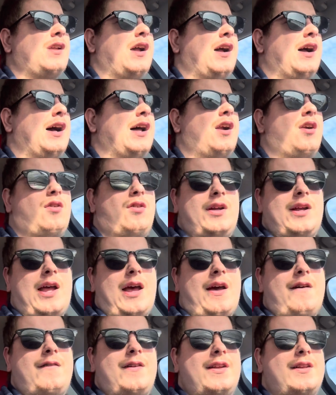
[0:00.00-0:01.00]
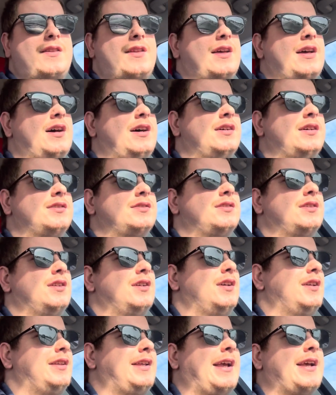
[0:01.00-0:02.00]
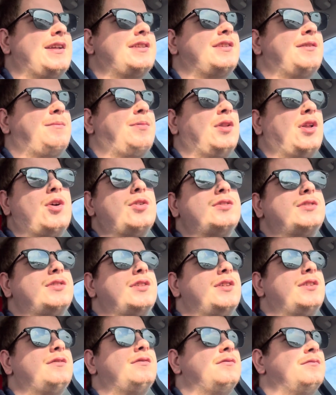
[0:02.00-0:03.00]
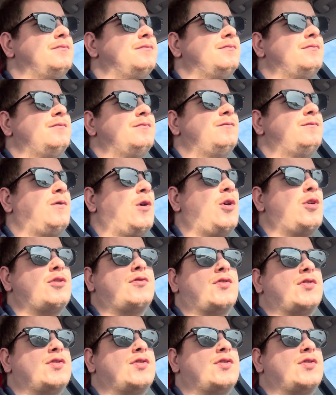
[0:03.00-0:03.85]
I don't really have anything else. Nancy Pelosi votes for